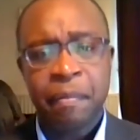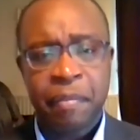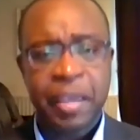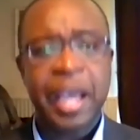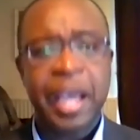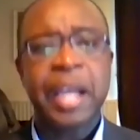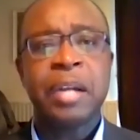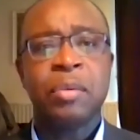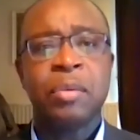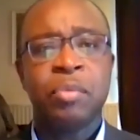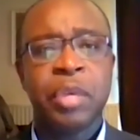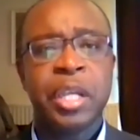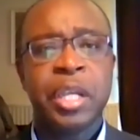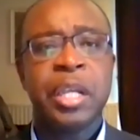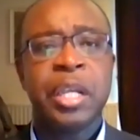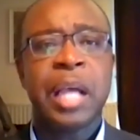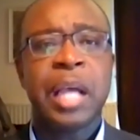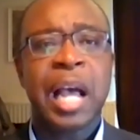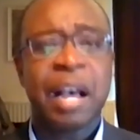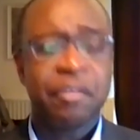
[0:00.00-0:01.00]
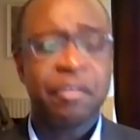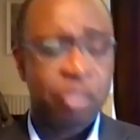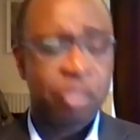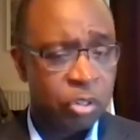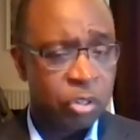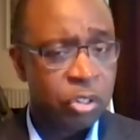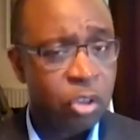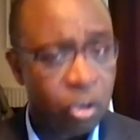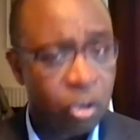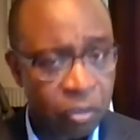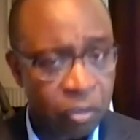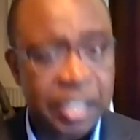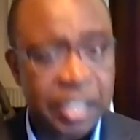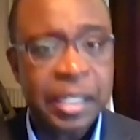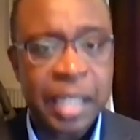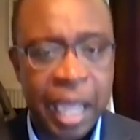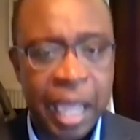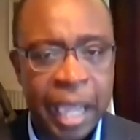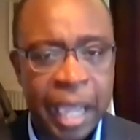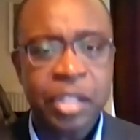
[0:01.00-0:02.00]
then we have good
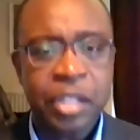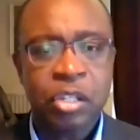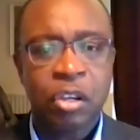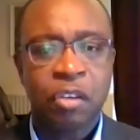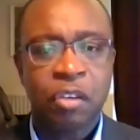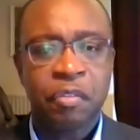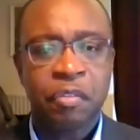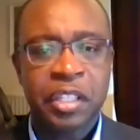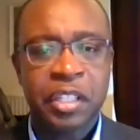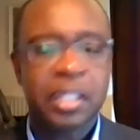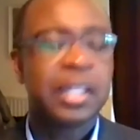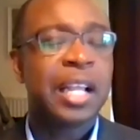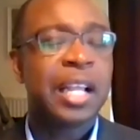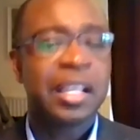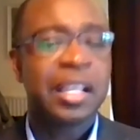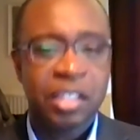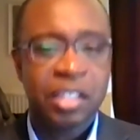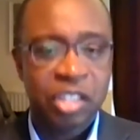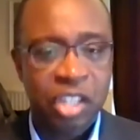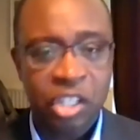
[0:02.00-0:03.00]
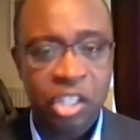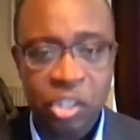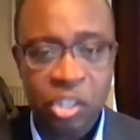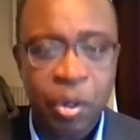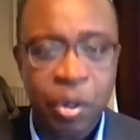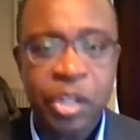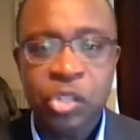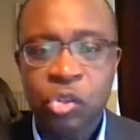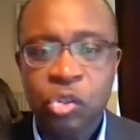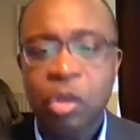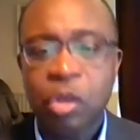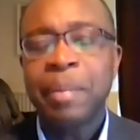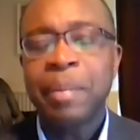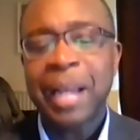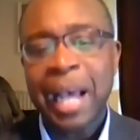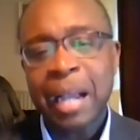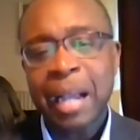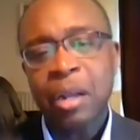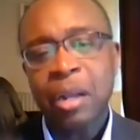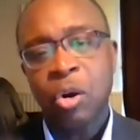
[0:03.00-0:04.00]
oversight of it. It doesn't just go into a
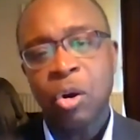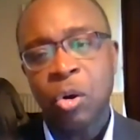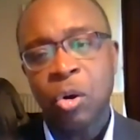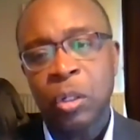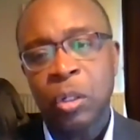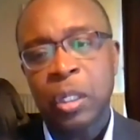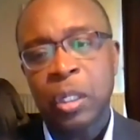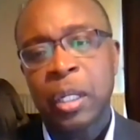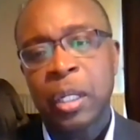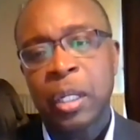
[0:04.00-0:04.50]
black hole,